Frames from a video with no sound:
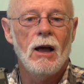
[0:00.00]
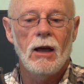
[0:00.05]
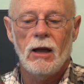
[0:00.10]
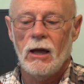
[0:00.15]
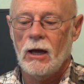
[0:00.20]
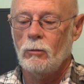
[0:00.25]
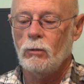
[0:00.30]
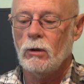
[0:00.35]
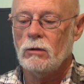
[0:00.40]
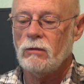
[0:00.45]

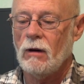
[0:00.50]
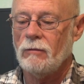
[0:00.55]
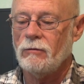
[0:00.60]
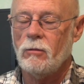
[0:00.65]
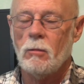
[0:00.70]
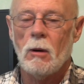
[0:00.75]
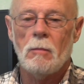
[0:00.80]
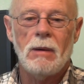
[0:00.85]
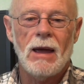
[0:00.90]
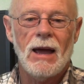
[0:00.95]
It will run
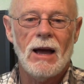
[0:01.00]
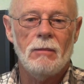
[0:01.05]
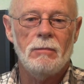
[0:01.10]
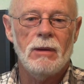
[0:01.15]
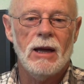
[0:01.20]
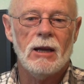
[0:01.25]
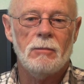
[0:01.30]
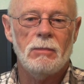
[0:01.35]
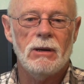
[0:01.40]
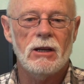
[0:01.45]
from a power
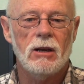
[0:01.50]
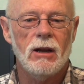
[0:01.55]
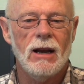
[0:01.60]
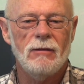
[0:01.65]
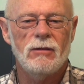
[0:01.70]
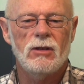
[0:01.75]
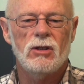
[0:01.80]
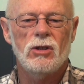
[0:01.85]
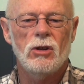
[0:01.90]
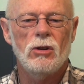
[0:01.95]
bank, but you've got to
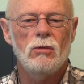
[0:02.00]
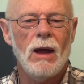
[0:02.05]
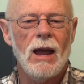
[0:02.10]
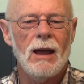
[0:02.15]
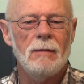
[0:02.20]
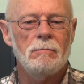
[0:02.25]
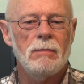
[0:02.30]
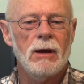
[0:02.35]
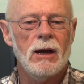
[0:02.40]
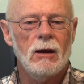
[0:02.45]
have a 2
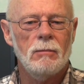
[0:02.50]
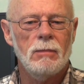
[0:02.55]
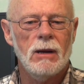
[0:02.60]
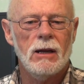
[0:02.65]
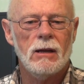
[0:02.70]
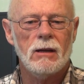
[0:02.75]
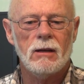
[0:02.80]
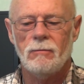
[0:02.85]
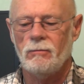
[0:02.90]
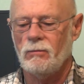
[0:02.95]
amp power
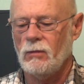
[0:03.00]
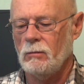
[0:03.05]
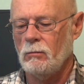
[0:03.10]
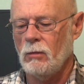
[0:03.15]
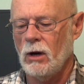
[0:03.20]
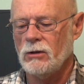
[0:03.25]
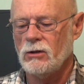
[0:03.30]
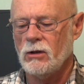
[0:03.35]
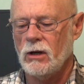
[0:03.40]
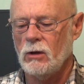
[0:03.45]
bank.
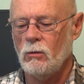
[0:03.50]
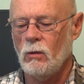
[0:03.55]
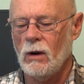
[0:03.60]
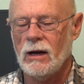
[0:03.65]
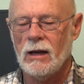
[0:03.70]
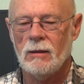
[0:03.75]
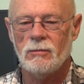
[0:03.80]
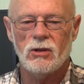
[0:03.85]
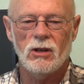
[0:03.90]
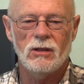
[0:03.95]
Mine's only 1
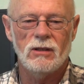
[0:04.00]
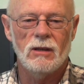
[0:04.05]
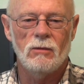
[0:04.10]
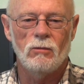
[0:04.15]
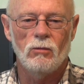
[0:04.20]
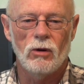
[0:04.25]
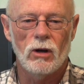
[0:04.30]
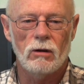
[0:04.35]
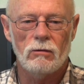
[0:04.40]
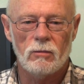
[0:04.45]
amp, so it
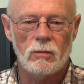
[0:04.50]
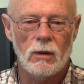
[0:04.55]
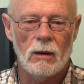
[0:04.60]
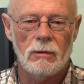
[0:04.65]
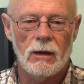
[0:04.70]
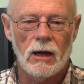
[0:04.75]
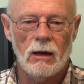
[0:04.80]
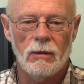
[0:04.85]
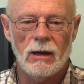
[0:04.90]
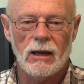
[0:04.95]
didn't work with my
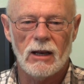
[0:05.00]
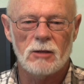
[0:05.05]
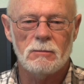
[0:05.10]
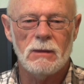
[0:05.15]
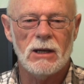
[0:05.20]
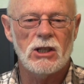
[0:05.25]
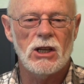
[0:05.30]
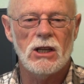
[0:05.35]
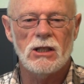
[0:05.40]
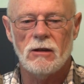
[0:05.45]
power bank. It's
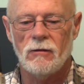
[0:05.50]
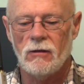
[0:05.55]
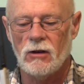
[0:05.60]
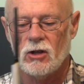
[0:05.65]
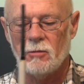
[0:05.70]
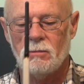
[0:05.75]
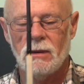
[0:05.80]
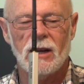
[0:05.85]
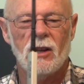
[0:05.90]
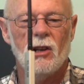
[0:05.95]
much easier if you
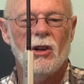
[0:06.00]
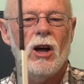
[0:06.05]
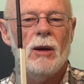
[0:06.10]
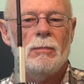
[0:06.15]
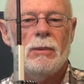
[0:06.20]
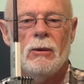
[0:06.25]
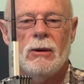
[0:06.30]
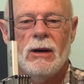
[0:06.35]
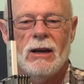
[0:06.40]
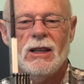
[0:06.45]
just plug a
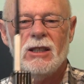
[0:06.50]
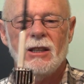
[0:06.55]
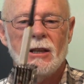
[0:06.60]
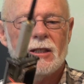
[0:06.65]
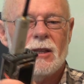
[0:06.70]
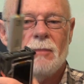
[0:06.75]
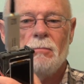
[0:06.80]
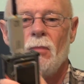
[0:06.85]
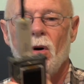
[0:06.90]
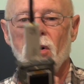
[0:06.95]
LiPo in it.
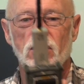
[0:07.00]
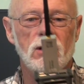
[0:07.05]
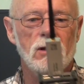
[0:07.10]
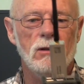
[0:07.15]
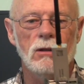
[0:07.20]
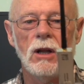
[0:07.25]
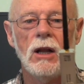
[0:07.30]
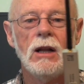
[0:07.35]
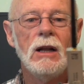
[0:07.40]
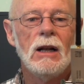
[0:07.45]
It's a
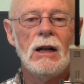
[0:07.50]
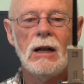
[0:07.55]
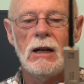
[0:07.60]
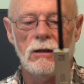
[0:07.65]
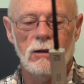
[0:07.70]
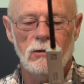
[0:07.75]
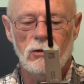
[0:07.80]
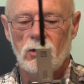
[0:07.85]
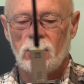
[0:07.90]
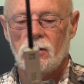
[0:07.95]
model
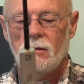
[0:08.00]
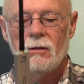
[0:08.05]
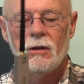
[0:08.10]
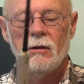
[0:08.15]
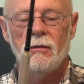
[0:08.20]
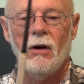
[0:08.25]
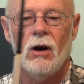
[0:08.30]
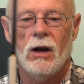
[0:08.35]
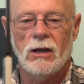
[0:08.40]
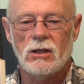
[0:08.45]

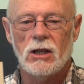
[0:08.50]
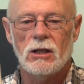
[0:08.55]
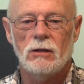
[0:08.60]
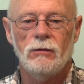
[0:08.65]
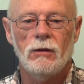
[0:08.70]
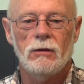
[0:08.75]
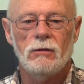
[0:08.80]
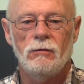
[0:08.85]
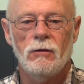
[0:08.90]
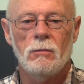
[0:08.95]
device. It's
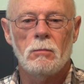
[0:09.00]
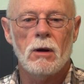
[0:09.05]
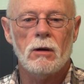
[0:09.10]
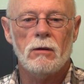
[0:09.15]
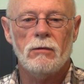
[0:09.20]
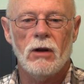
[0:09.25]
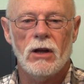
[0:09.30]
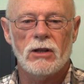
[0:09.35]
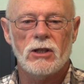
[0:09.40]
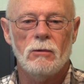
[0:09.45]
for
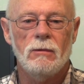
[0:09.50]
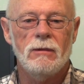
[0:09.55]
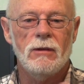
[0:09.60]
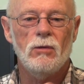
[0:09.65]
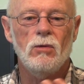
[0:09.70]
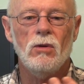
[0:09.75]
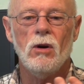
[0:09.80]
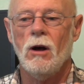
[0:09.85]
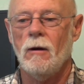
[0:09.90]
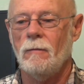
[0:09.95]
model flights. So we've
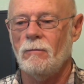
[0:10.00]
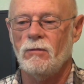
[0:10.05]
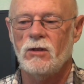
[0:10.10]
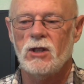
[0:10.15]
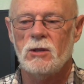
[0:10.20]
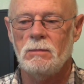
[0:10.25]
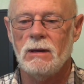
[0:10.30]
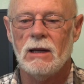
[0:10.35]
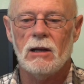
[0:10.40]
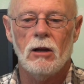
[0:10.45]
all got
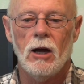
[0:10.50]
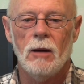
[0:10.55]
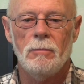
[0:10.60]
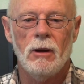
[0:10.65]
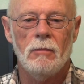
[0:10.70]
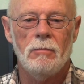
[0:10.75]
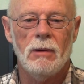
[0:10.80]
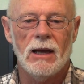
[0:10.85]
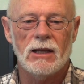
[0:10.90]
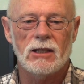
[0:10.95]
spare
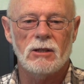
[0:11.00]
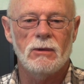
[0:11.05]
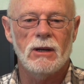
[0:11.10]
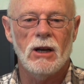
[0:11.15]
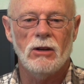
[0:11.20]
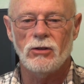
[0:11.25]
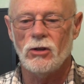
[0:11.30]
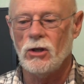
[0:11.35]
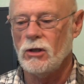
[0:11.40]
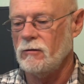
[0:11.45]
LiPo packs that we
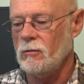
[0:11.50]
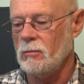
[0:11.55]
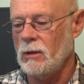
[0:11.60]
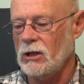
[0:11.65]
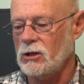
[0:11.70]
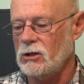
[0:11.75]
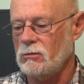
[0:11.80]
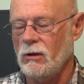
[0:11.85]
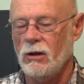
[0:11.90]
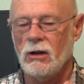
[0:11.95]
don't use for
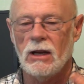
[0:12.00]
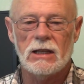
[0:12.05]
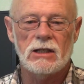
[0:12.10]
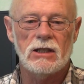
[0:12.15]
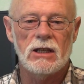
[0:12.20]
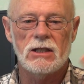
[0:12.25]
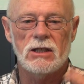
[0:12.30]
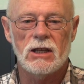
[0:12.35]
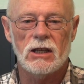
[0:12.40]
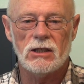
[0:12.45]
much with an
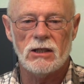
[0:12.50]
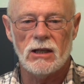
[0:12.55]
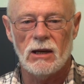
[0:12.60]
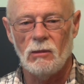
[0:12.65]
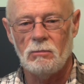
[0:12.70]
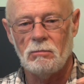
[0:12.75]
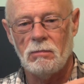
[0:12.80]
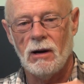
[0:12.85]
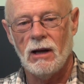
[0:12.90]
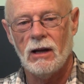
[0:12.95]
XT60.
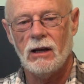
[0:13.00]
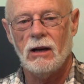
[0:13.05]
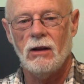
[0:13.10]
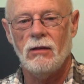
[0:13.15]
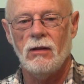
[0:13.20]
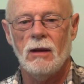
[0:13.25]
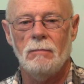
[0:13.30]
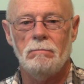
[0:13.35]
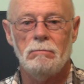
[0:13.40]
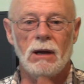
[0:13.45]
You plug it
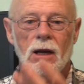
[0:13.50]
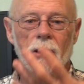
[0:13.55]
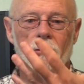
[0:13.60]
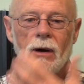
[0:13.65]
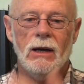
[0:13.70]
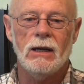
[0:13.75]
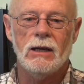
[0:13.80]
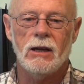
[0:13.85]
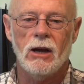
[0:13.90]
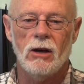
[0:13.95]
in there, bing,
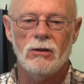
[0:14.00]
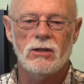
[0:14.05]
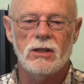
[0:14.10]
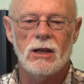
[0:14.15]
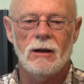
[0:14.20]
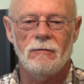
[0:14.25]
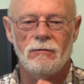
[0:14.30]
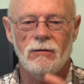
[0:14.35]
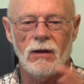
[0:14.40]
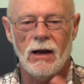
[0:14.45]
away you go,
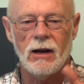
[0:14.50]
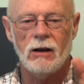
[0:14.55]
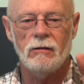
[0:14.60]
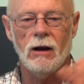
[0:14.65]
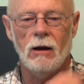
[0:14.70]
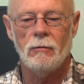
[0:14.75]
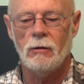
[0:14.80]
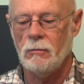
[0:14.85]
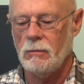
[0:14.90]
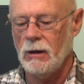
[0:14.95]
instead of farting
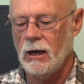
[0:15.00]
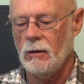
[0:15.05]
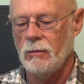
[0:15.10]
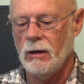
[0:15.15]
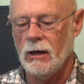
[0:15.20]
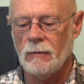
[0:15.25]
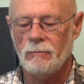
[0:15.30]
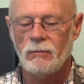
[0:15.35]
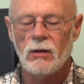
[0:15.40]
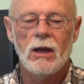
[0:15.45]
around with a power
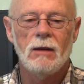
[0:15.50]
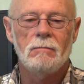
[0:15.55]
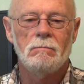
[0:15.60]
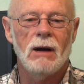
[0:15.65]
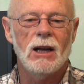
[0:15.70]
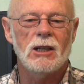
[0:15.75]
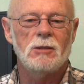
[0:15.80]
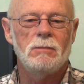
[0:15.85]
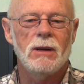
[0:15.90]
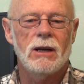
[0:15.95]
bank.
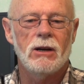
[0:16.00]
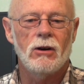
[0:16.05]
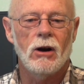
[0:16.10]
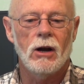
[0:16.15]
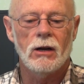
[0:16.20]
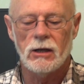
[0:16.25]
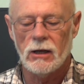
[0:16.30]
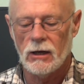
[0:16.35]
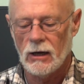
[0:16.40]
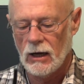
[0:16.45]
Much better
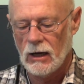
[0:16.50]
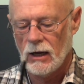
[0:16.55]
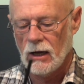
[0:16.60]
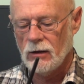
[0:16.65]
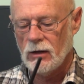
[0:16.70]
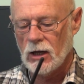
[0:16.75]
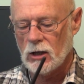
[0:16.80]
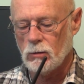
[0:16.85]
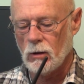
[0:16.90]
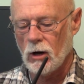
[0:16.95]
idea.
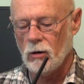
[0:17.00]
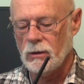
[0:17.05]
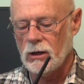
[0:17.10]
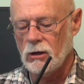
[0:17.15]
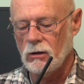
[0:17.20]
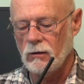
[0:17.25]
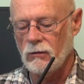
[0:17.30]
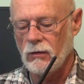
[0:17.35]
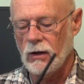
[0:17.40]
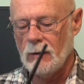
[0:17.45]
That's what I'll be
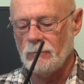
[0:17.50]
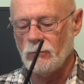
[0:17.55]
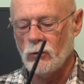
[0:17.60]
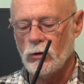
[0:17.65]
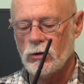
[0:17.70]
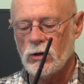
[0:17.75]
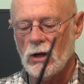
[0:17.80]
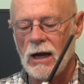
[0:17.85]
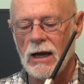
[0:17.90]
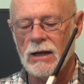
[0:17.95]
doing for that.
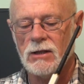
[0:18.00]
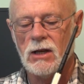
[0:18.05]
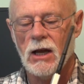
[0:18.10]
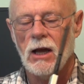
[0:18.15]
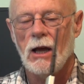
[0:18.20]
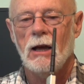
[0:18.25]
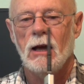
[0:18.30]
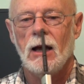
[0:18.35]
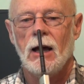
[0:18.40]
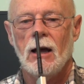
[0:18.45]
Also, it has
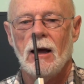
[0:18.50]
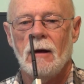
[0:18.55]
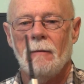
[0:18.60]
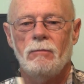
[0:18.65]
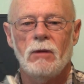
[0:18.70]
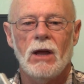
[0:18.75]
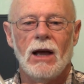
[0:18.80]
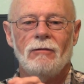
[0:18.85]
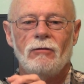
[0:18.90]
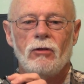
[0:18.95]

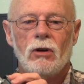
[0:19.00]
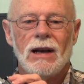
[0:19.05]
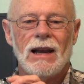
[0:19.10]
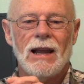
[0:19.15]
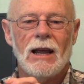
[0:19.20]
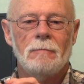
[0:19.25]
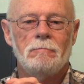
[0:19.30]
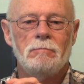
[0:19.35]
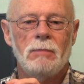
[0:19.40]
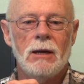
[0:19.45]
a very
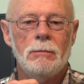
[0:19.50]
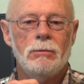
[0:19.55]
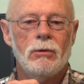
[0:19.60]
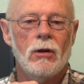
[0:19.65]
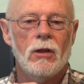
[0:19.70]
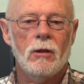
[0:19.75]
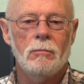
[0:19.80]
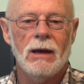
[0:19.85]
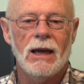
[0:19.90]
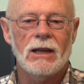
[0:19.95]
loud beeper
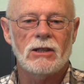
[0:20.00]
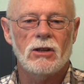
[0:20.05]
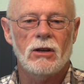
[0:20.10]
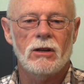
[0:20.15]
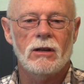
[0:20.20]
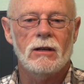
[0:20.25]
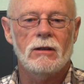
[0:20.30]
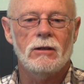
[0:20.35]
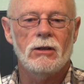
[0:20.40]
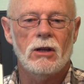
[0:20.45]
on the back,
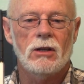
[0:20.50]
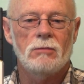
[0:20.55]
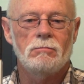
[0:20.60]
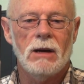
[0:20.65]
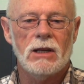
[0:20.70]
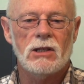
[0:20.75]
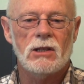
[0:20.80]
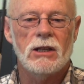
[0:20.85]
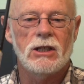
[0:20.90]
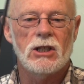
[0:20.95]
so you can
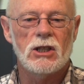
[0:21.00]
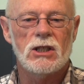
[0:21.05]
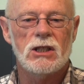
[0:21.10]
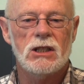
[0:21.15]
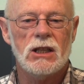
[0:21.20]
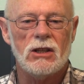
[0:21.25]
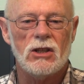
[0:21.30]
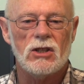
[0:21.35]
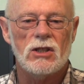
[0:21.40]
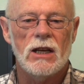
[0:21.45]
basically just
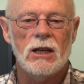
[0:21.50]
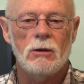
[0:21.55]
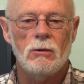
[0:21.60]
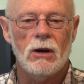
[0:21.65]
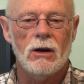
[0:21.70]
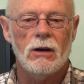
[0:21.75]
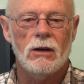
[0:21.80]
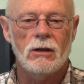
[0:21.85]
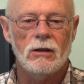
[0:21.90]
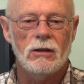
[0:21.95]
stick this
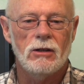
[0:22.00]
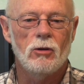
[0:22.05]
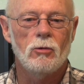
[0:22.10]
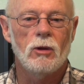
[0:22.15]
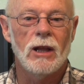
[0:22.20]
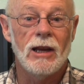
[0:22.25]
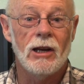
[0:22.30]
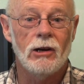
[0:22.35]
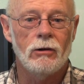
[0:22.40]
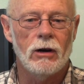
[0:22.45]
anywhere and you'll
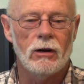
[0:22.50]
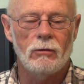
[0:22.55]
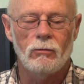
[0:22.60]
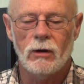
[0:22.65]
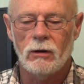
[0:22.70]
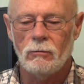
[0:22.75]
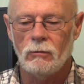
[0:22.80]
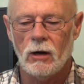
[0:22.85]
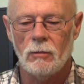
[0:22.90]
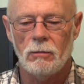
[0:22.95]
hear it.
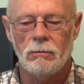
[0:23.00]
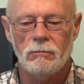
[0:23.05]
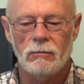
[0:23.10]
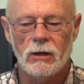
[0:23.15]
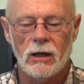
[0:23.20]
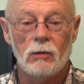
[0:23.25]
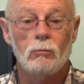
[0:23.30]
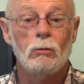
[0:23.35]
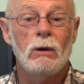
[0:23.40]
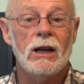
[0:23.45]

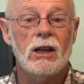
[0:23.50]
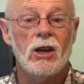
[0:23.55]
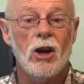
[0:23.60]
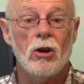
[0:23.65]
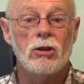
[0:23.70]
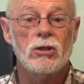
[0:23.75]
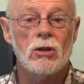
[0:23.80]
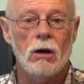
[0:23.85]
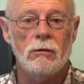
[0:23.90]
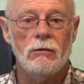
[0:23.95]
When it
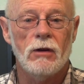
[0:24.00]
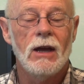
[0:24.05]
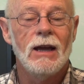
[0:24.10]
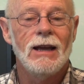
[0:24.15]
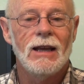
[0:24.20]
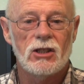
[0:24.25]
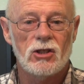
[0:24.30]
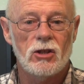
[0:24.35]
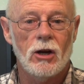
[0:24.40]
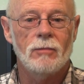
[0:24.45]
goes off,
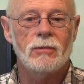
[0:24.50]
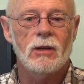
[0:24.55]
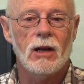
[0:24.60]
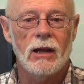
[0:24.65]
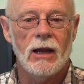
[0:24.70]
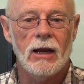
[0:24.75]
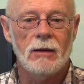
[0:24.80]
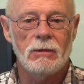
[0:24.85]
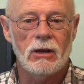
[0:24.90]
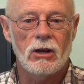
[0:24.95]
it's time to
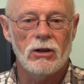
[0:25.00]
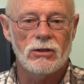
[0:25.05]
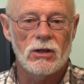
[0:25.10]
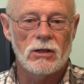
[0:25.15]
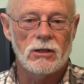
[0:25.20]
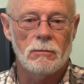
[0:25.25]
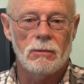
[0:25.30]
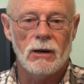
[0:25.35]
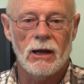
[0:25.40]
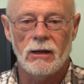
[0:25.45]
land because
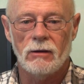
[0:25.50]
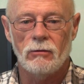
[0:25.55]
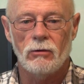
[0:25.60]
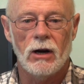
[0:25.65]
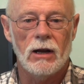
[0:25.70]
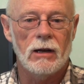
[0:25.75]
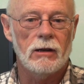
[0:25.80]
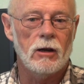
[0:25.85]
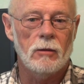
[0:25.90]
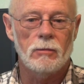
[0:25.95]
there's a plane or a
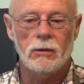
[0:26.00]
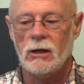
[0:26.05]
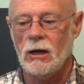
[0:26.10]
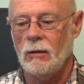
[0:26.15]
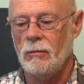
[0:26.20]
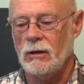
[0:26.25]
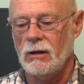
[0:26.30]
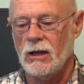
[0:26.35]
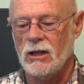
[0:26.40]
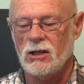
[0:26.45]
helicopter
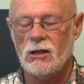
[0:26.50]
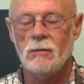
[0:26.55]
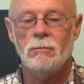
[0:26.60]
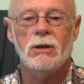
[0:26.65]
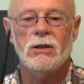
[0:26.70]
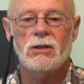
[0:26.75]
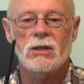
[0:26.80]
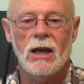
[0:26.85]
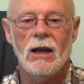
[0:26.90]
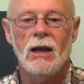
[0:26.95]
coming. It's
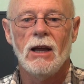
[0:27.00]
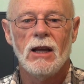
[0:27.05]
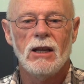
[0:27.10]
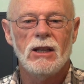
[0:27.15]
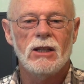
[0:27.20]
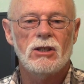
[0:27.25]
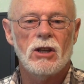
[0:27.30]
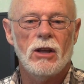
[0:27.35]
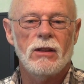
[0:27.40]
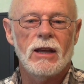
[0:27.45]
simple as that.
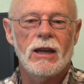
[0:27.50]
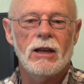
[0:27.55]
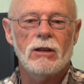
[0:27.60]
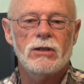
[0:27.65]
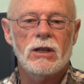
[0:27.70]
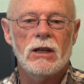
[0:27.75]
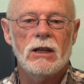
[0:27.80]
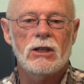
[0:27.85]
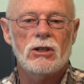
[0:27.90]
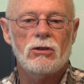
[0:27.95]
So the
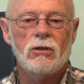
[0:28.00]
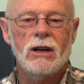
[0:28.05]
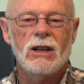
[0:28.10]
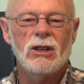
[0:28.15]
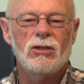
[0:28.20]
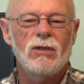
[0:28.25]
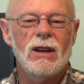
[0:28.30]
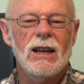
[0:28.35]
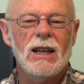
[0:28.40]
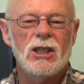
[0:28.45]
LCD screen
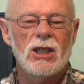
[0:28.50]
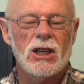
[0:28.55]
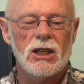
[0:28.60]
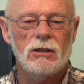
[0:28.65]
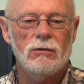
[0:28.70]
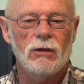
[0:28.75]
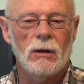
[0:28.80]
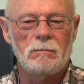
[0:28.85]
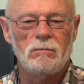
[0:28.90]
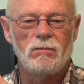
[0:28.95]
is really
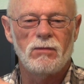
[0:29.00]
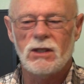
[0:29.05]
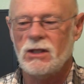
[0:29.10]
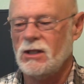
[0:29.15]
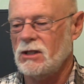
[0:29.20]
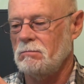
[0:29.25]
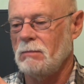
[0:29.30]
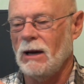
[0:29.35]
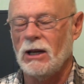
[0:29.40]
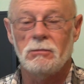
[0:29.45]
just for
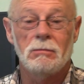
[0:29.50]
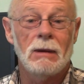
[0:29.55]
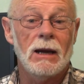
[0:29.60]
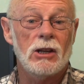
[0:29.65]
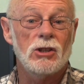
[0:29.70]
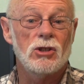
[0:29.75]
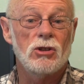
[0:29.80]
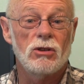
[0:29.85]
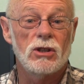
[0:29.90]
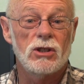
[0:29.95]

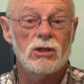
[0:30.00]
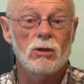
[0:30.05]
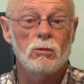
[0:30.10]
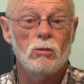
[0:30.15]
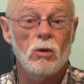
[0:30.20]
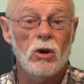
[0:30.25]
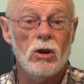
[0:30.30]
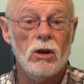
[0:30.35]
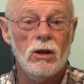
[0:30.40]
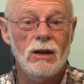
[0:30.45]
making sure it's still
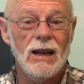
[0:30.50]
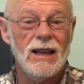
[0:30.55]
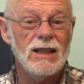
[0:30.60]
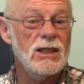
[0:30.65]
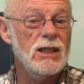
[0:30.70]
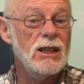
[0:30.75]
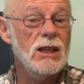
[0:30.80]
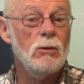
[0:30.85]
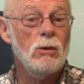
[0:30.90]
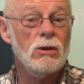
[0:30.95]
working and
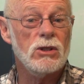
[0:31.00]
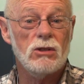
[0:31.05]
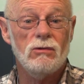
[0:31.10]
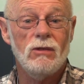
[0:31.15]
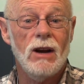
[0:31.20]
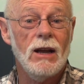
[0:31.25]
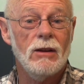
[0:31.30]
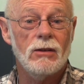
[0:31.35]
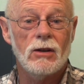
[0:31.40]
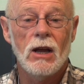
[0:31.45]
seeing what's
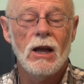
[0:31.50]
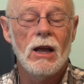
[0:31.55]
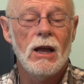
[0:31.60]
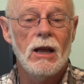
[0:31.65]
around.